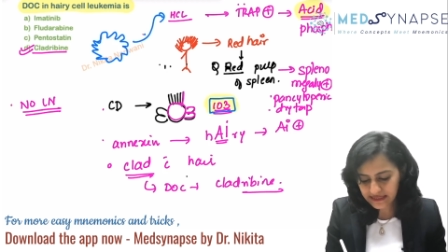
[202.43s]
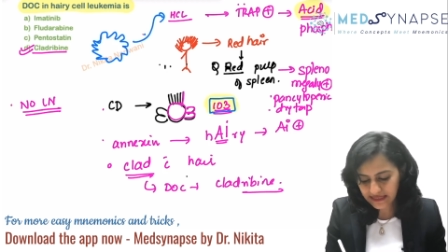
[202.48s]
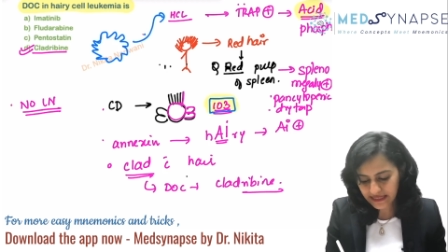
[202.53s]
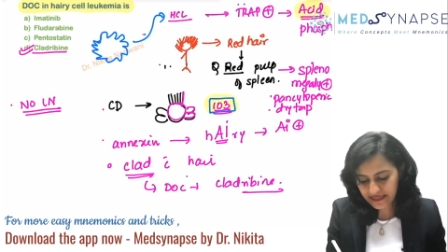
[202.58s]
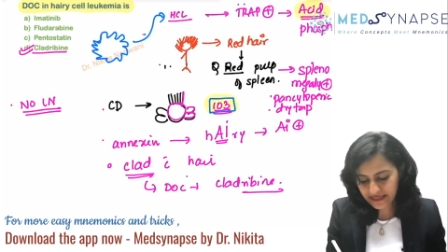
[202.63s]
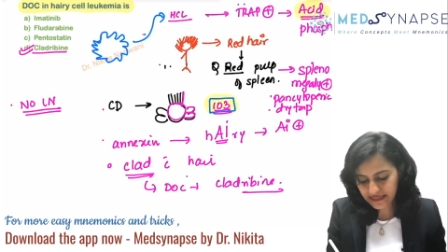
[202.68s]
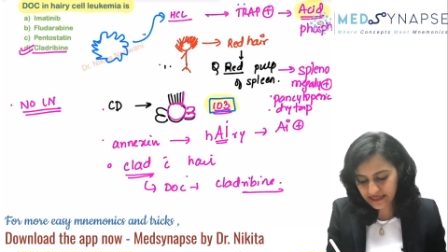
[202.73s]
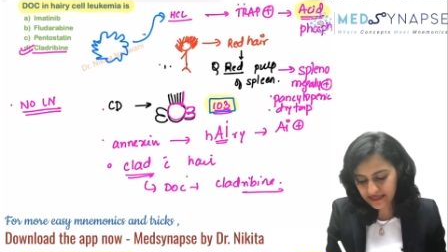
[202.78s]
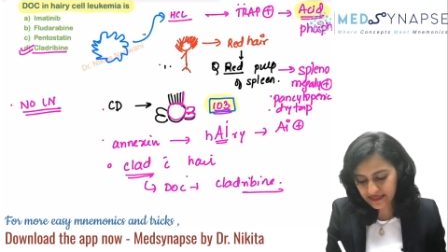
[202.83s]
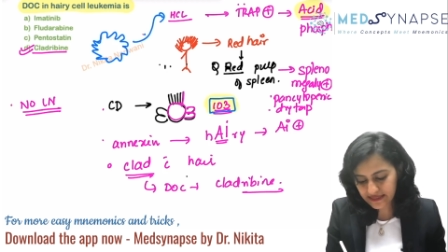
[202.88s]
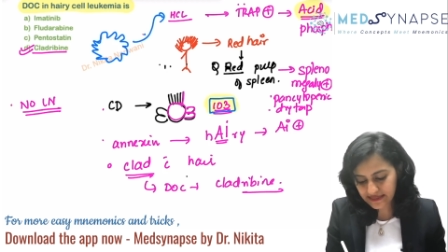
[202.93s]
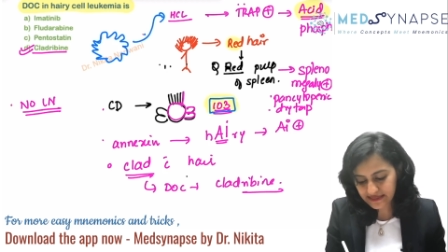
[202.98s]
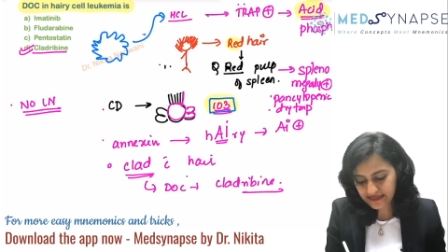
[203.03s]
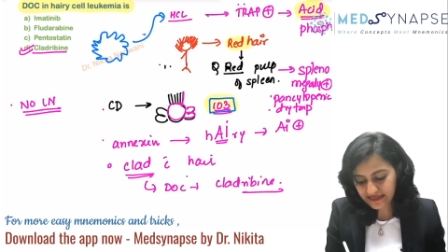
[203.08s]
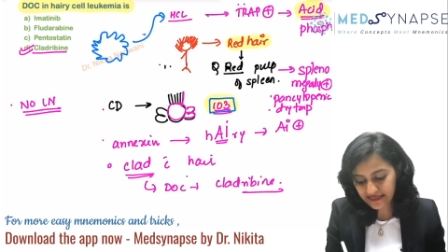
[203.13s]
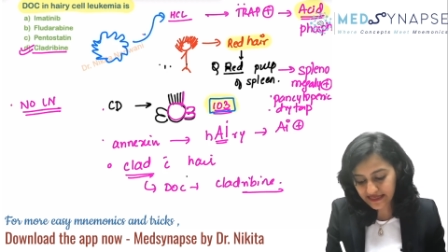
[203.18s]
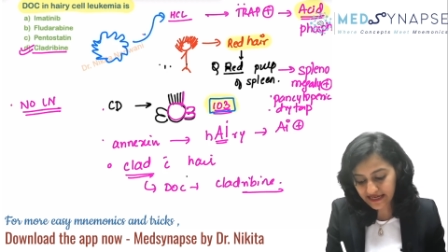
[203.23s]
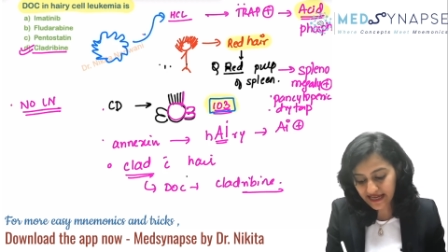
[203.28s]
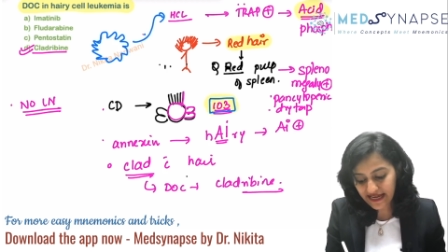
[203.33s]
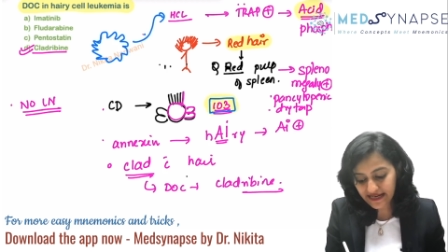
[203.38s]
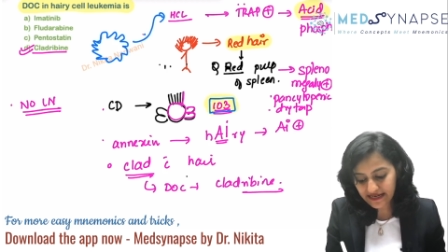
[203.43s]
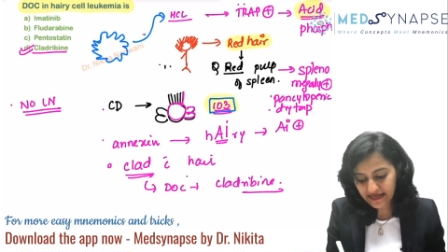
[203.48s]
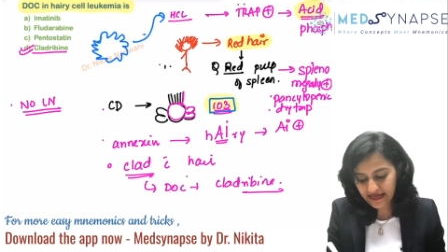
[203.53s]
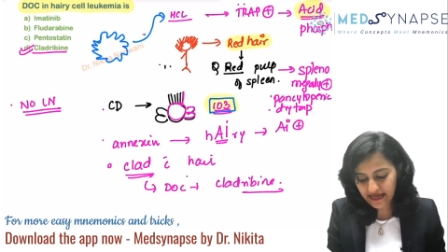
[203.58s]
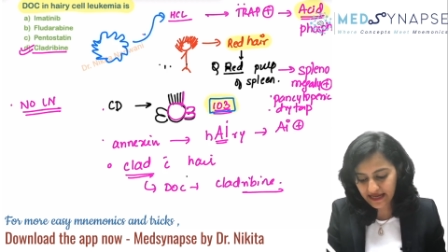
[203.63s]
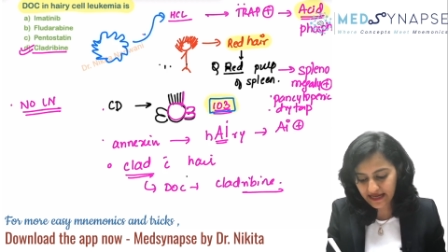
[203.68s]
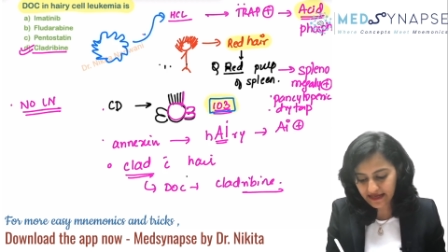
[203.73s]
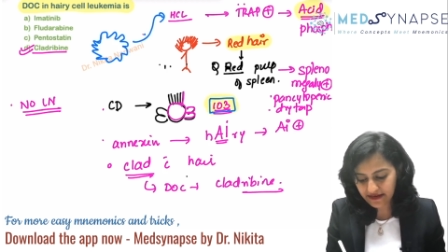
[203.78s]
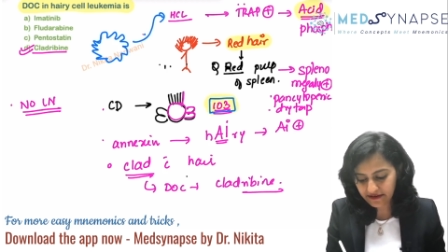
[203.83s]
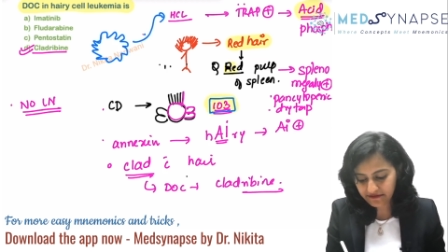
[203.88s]
it is red
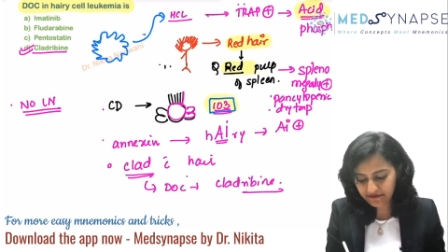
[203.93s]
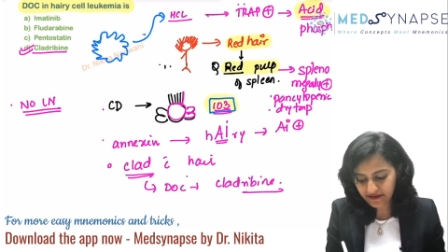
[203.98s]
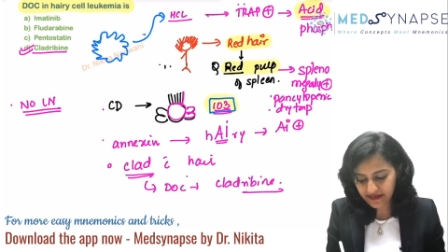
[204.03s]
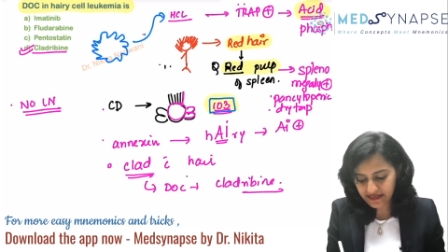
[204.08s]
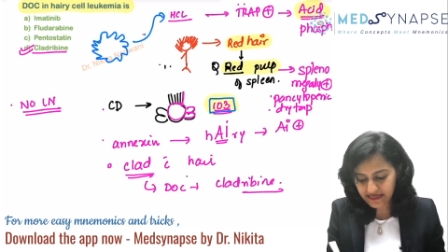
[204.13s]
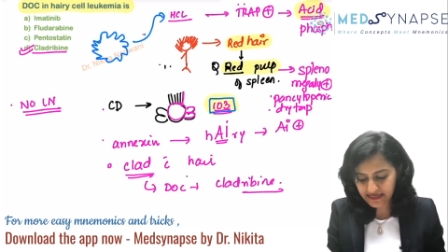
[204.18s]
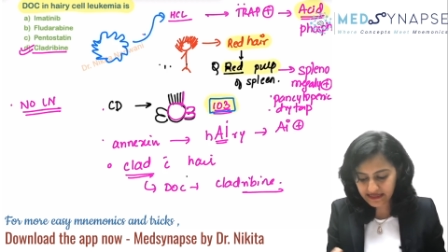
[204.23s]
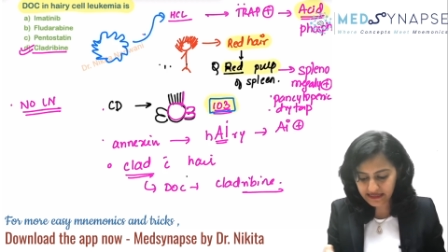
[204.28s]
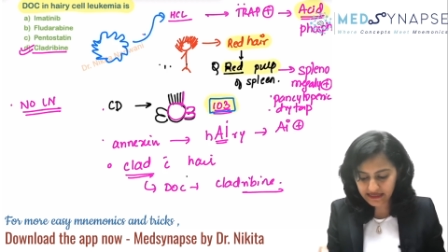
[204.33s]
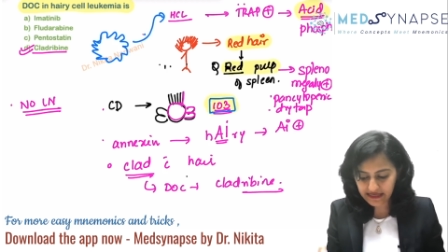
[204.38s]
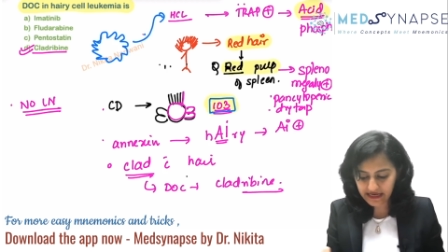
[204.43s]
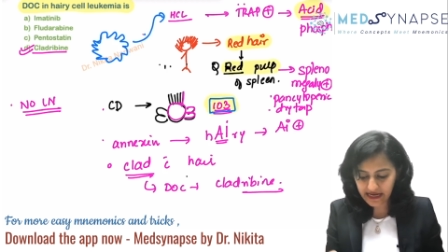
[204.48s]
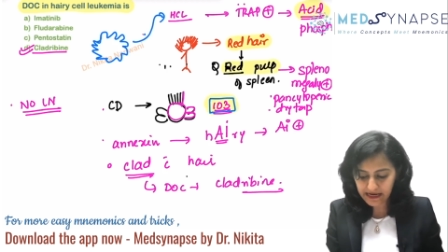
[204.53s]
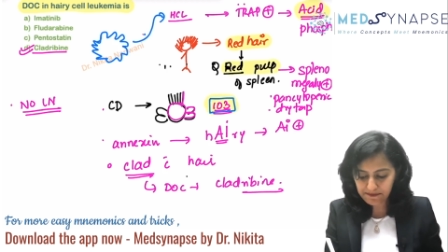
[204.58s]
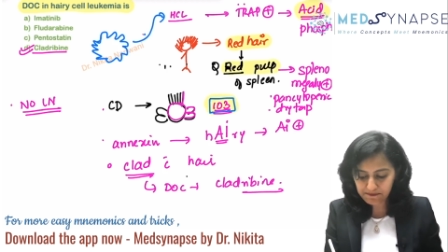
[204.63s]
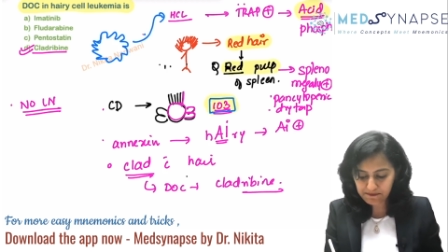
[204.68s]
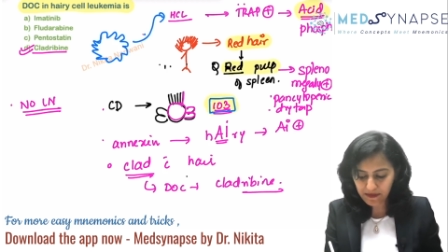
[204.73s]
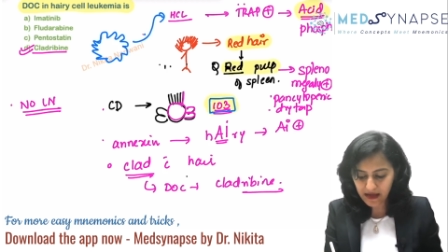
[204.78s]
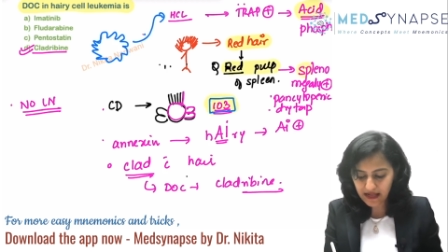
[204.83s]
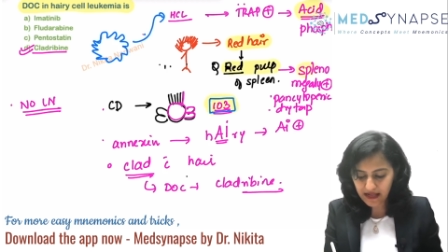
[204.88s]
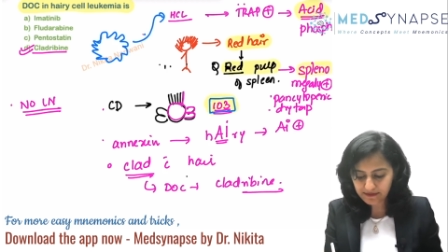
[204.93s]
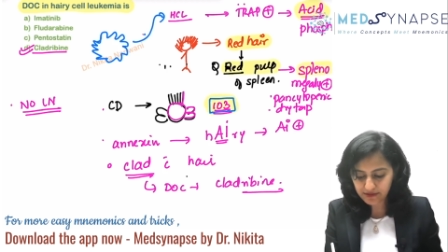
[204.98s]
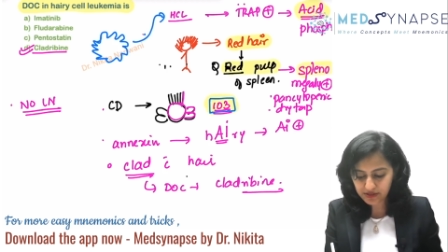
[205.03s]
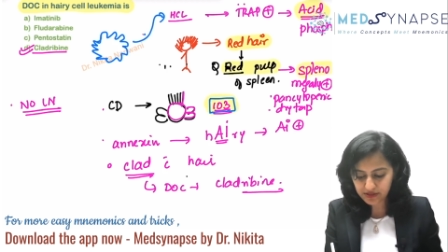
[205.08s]
hair affecting the red pulp.